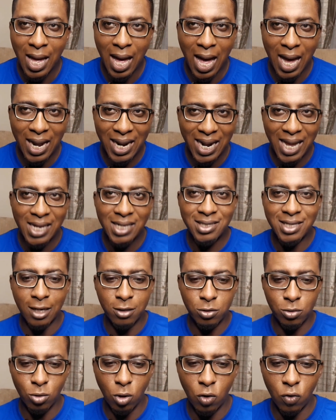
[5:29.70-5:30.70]
And clients
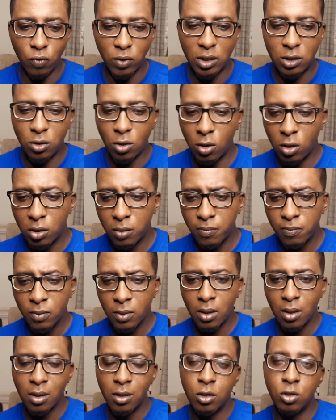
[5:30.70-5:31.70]
that do not return
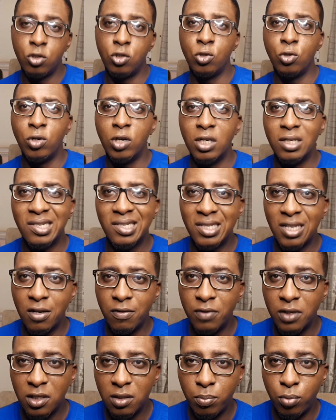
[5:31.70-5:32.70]
to a
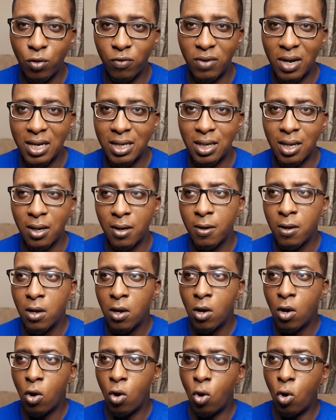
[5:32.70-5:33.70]
service provider
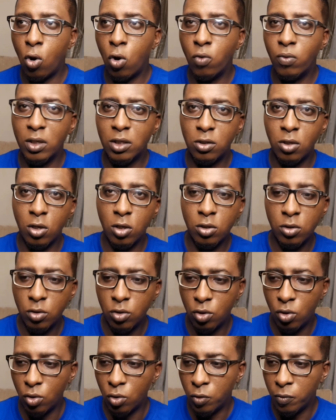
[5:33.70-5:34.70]
or return
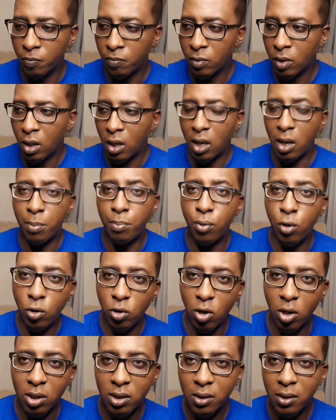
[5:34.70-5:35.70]
to a
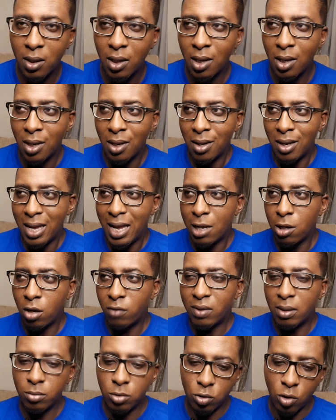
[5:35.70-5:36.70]
product, a lot
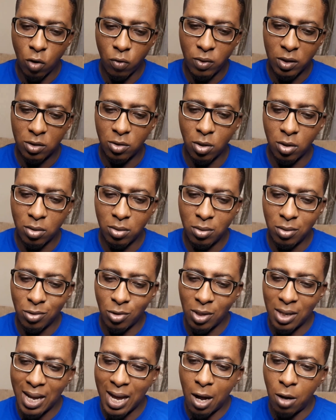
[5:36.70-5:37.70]
of them do not return
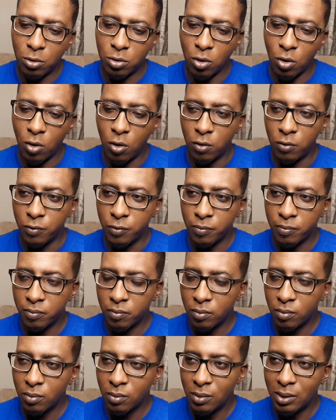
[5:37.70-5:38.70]
not out of
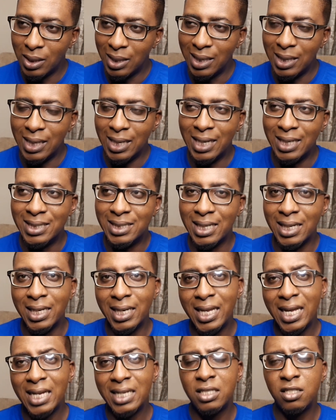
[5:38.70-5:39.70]
a
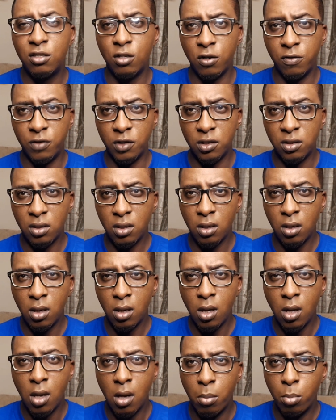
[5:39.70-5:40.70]
delayed service,
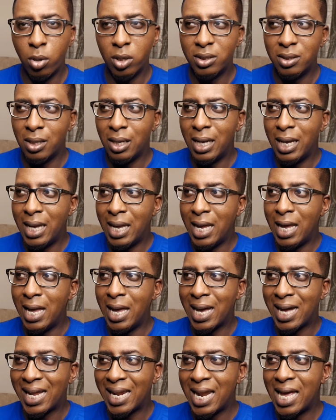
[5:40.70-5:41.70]
but
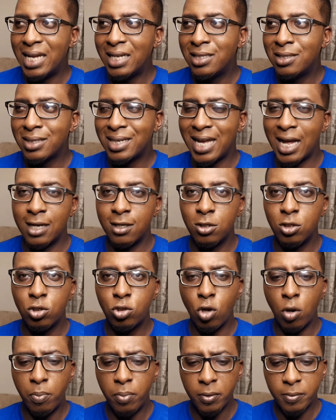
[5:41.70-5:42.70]
clients can
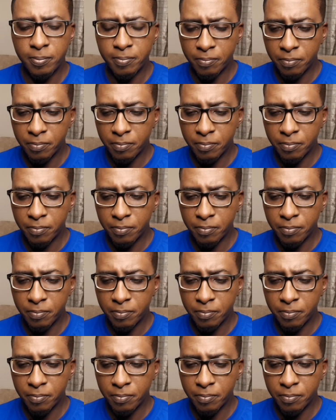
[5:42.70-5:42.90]
stop